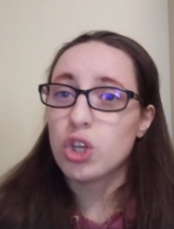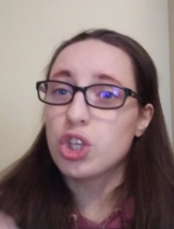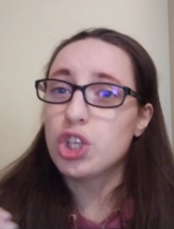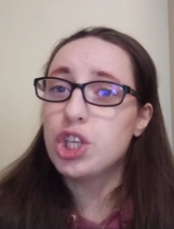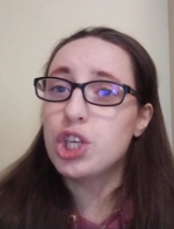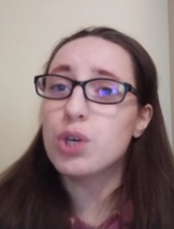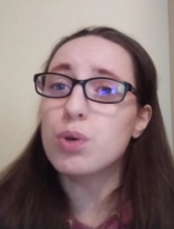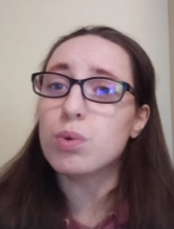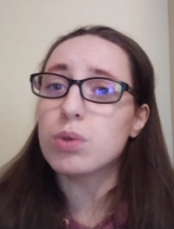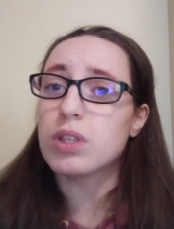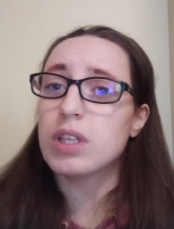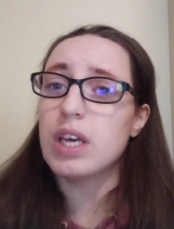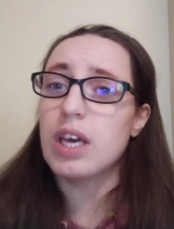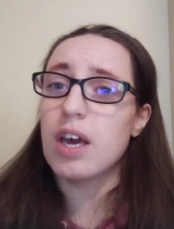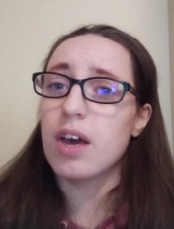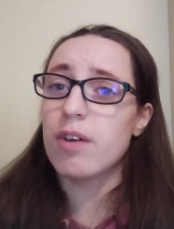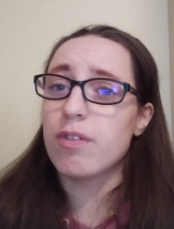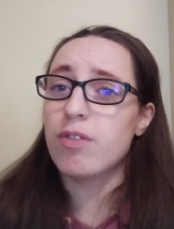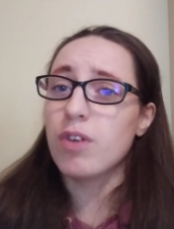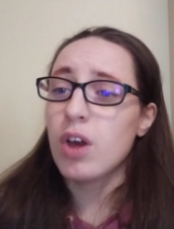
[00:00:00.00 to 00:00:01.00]
You
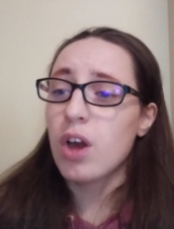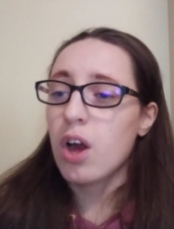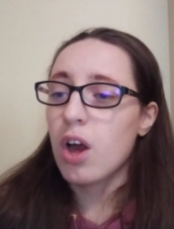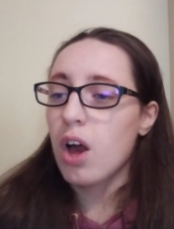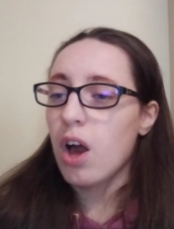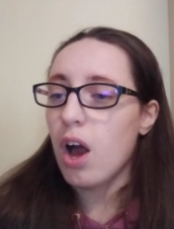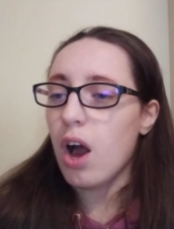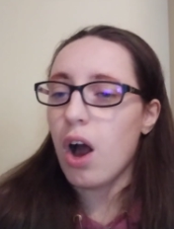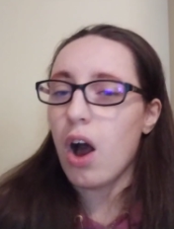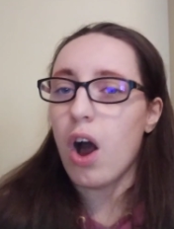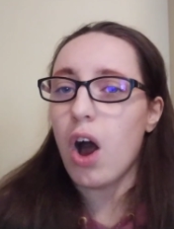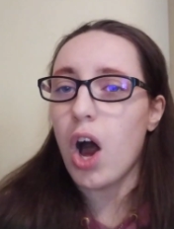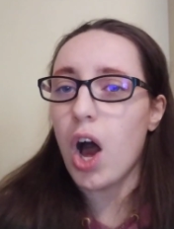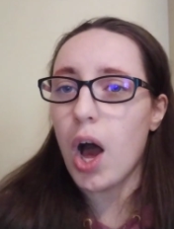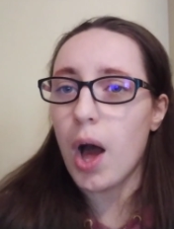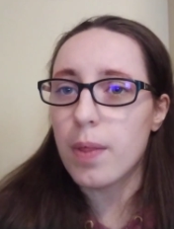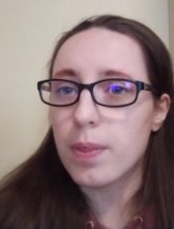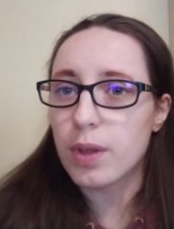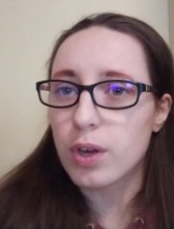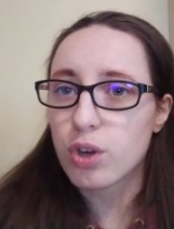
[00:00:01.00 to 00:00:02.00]
live
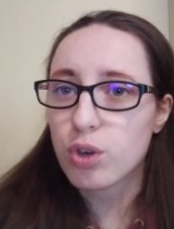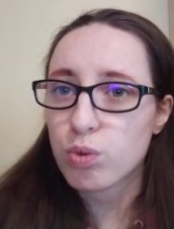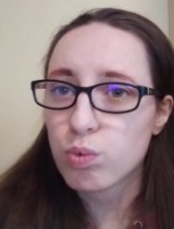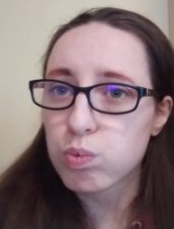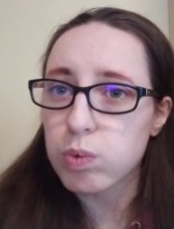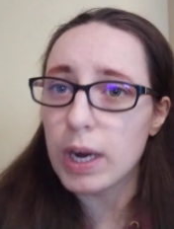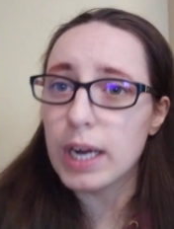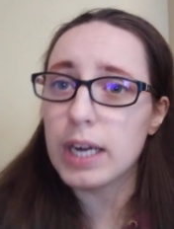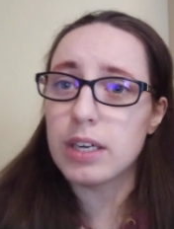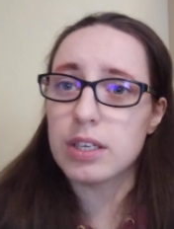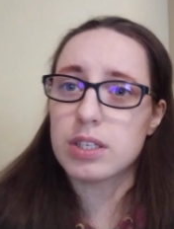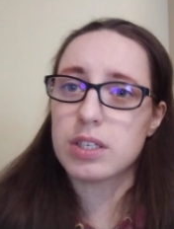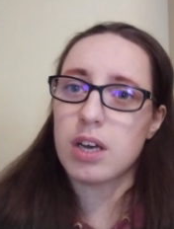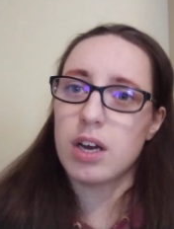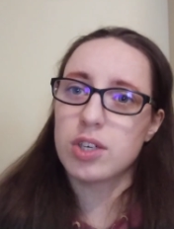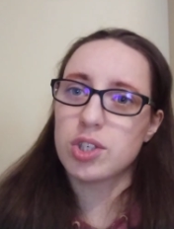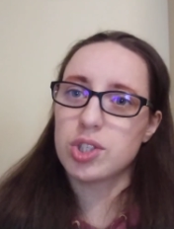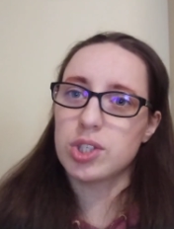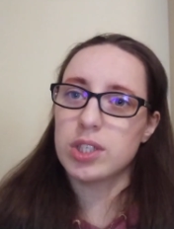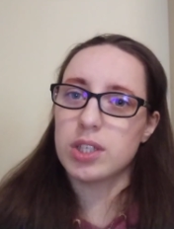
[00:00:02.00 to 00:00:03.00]
on the greatest
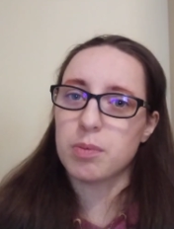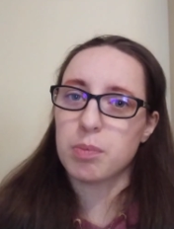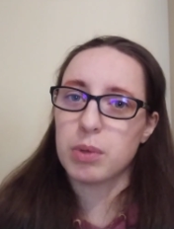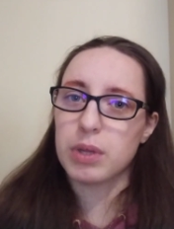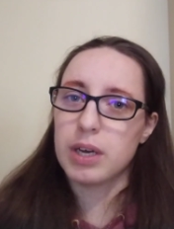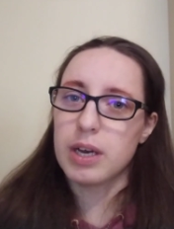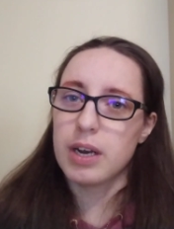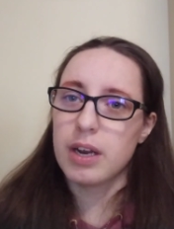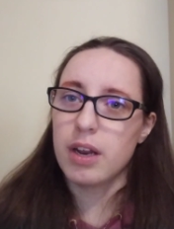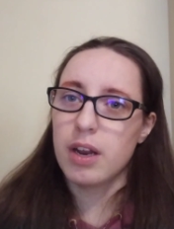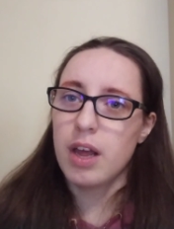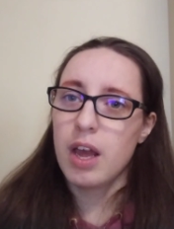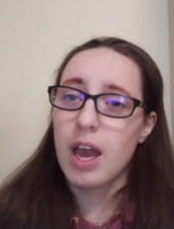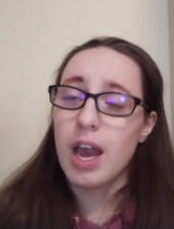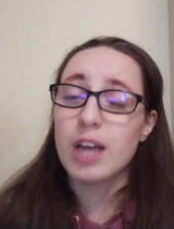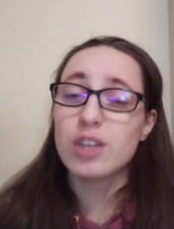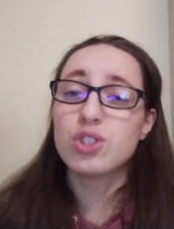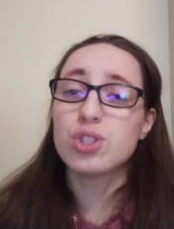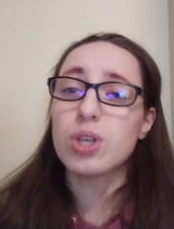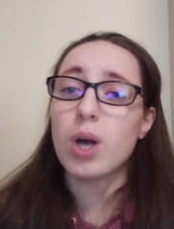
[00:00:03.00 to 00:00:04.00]
country on the planet,
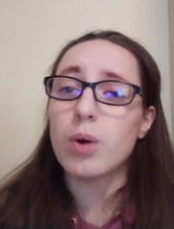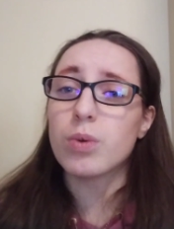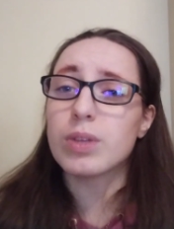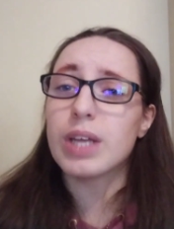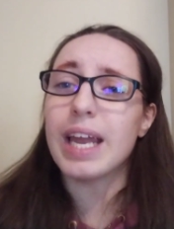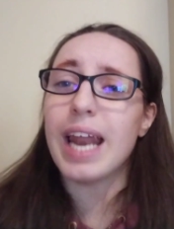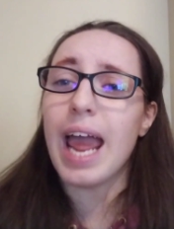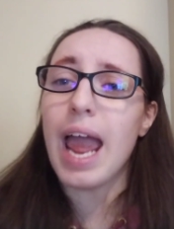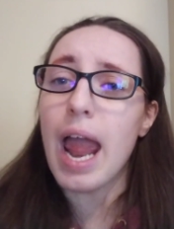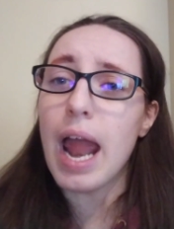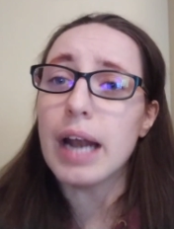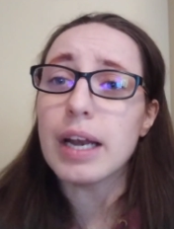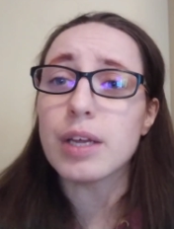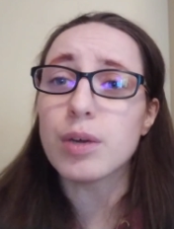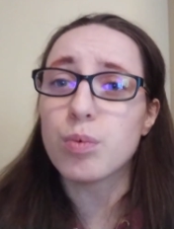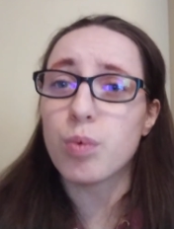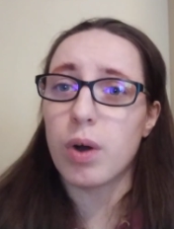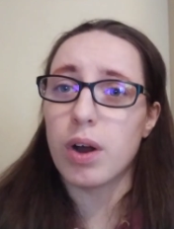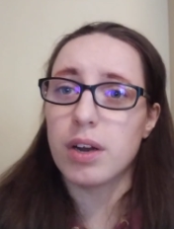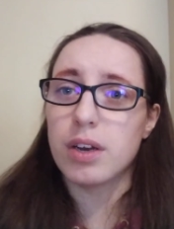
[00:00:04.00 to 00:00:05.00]
and don't let
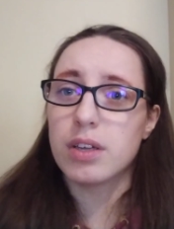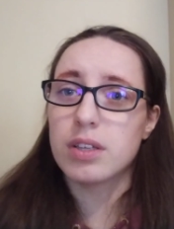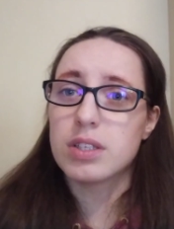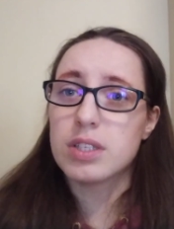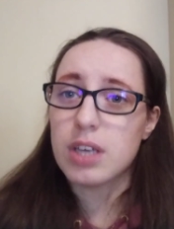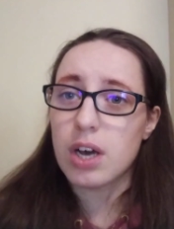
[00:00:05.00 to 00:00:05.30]
anyone